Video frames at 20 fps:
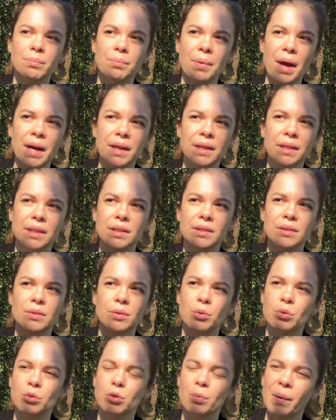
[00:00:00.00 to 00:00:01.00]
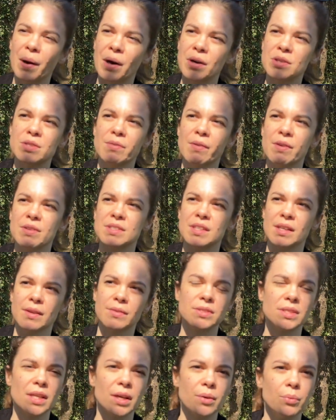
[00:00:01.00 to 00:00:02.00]
back all the parts of
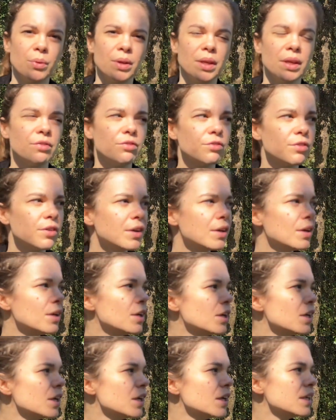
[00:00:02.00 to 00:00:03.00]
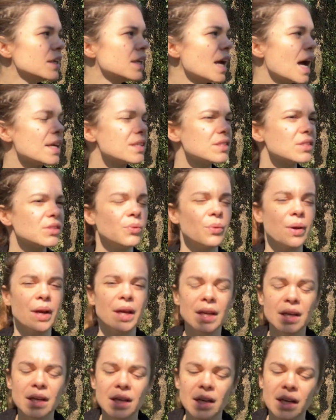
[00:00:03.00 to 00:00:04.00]
ourselves that we've cast
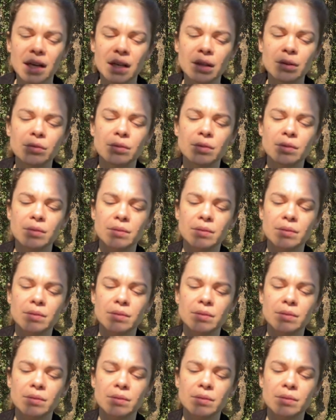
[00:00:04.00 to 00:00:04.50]
away and